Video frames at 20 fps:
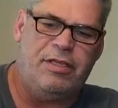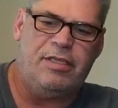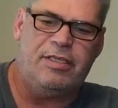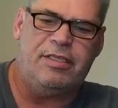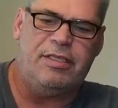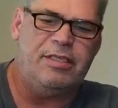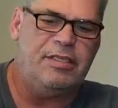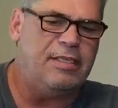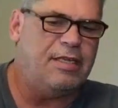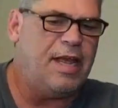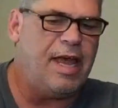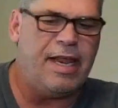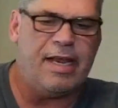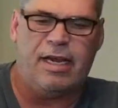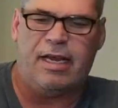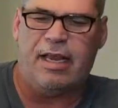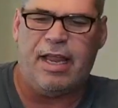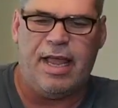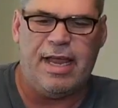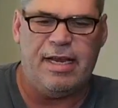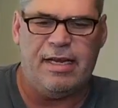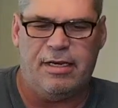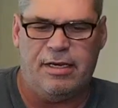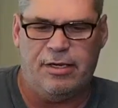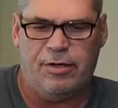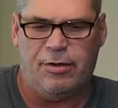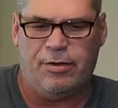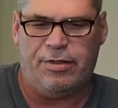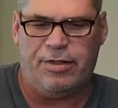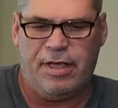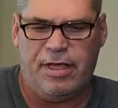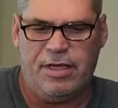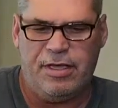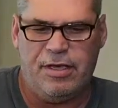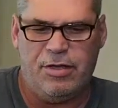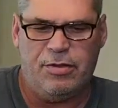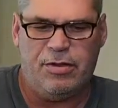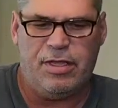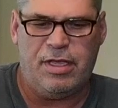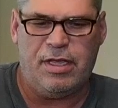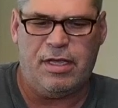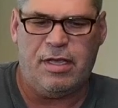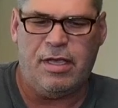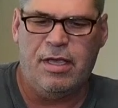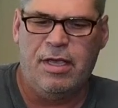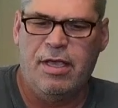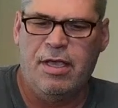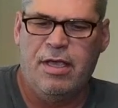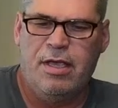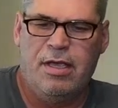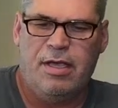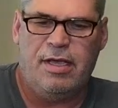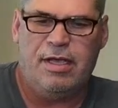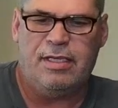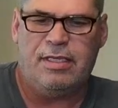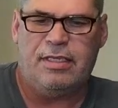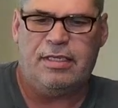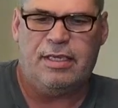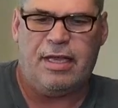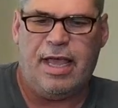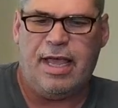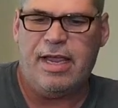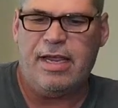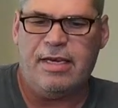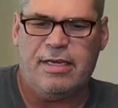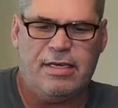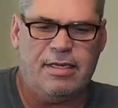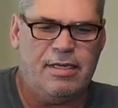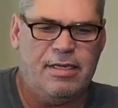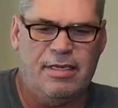This is not a light little thing. You think it's light.